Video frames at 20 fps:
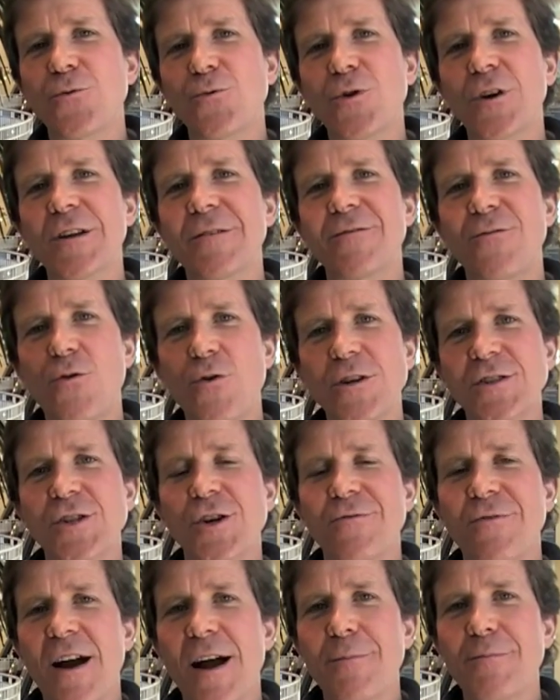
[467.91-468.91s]
really voice
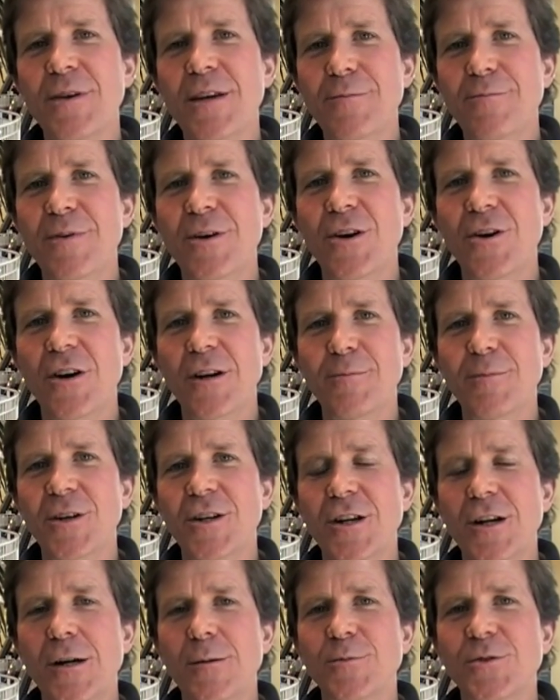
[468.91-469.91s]
over IP peering
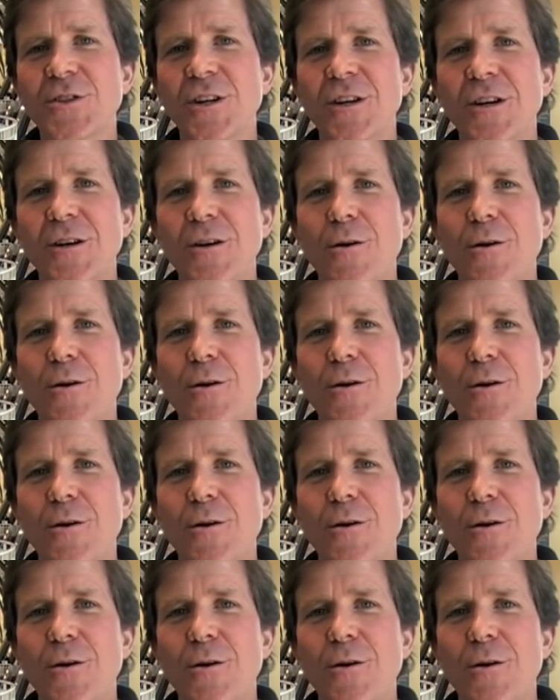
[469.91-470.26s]
becomes